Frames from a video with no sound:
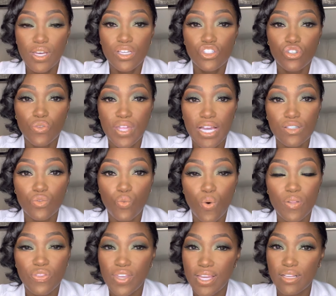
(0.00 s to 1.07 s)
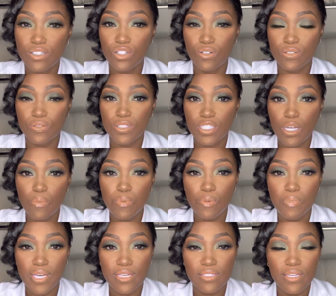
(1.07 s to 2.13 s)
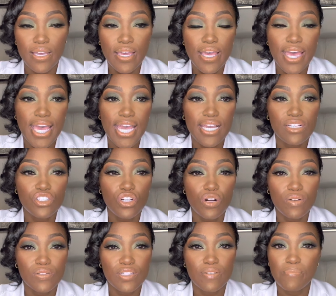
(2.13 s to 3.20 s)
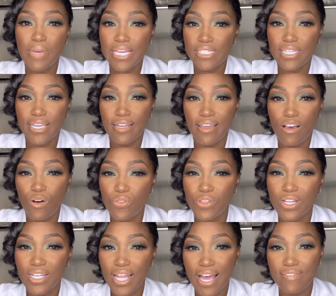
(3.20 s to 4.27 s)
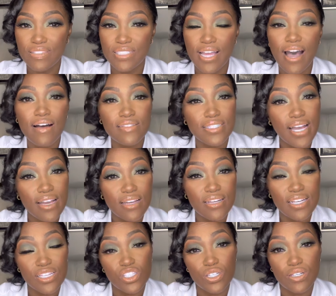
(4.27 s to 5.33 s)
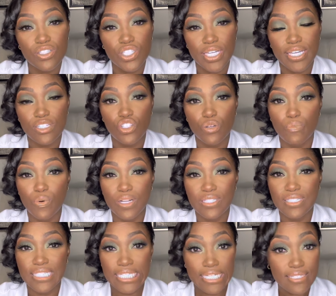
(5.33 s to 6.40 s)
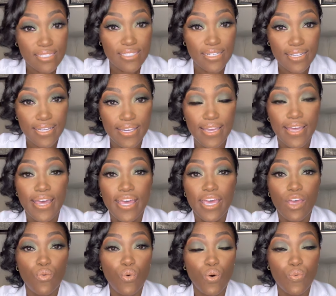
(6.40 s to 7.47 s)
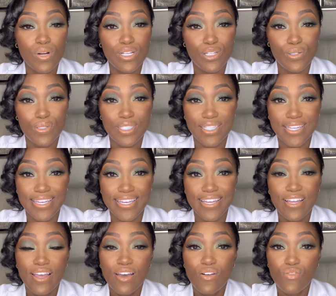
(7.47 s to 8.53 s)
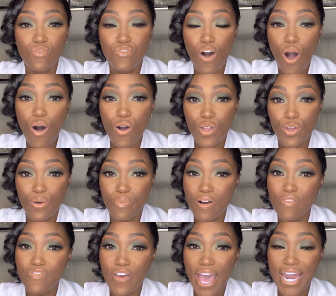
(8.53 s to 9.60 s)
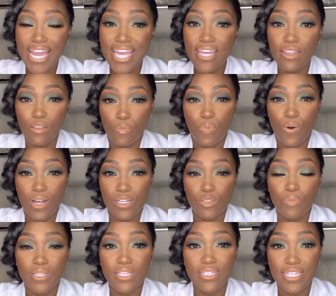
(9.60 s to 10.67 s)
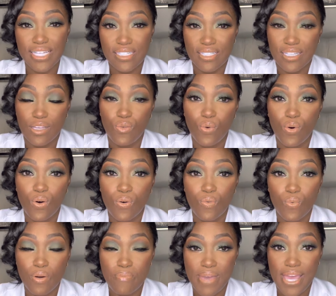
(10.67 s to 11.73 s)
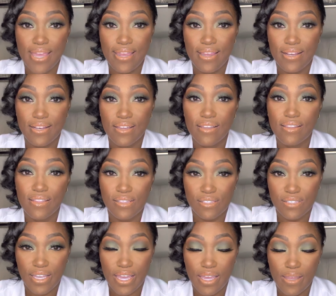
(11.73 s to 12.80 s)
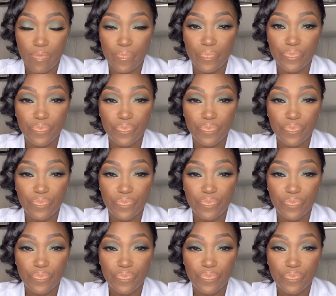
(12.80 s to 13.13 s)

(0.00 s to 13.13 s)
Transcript: So that's one thing in terms of supplements. In terms of maintaining a healthy lifestyle, it's not going to necessarily change the breast density. It will reduce the volume of fat in the breast, but the density will remain the same.